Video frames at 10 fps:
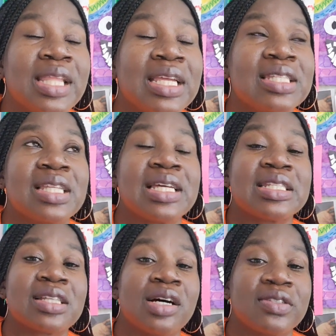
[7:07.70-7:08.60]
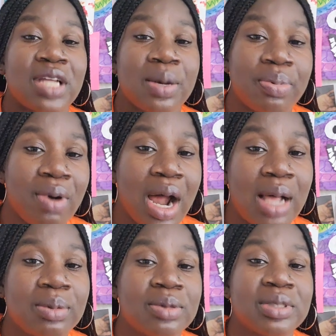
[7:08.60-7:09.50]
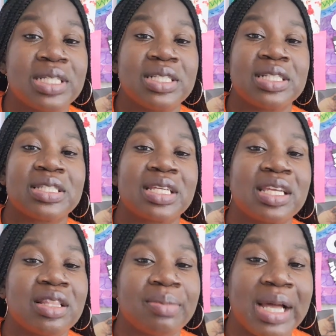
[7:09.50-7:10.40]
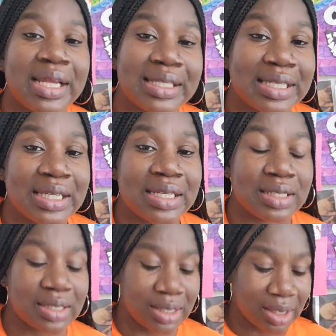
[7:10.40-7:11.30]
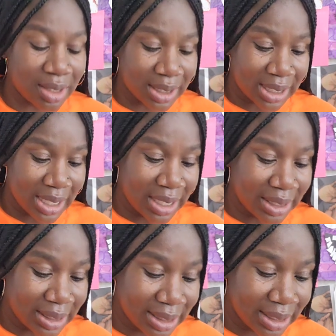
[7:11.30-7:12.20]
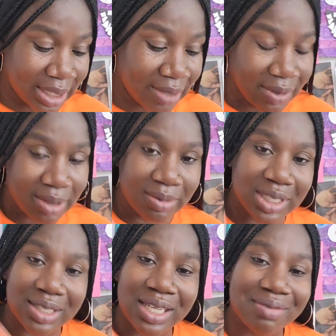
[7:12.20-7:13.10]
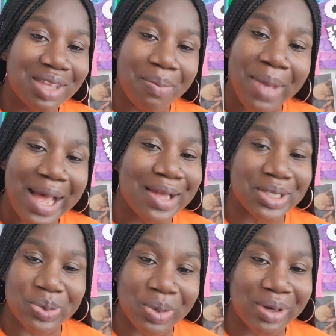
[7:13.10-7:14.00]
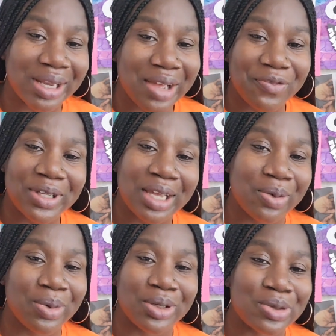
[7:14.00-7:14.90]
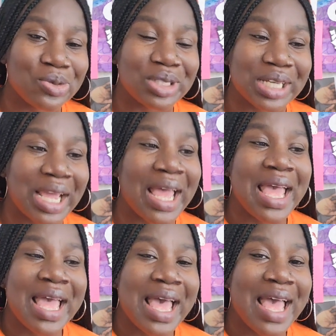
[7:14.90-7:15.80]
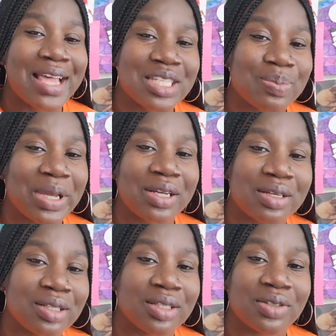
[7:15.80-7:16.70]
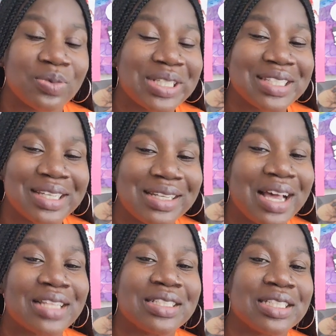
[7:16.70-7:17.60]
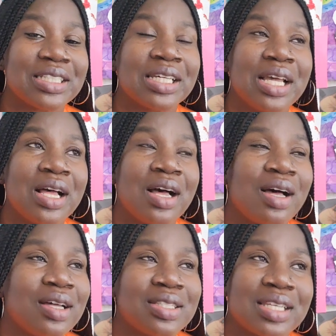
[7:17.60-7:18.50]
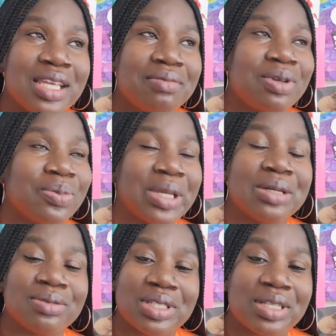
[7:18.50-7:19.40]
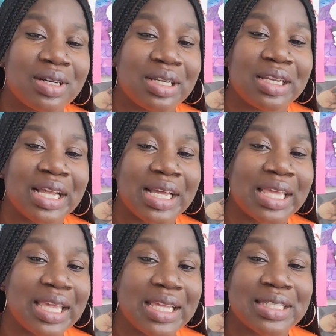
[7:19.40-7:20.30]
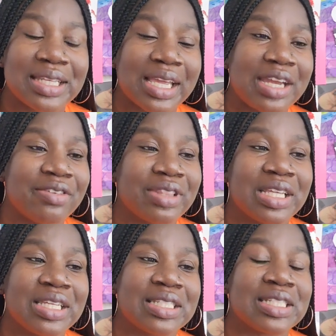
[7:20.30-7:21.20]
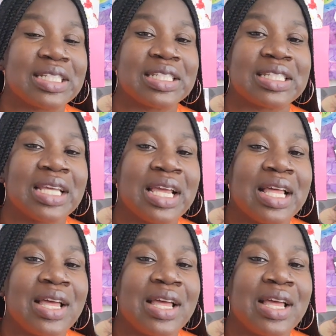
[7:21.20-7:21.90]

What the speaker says: things that solves our problems, and just to give them ideas on things to keep their minds working. I feel like we're losing that aspect of with technology, to keep the wheels turning in our kids. Like, everything is just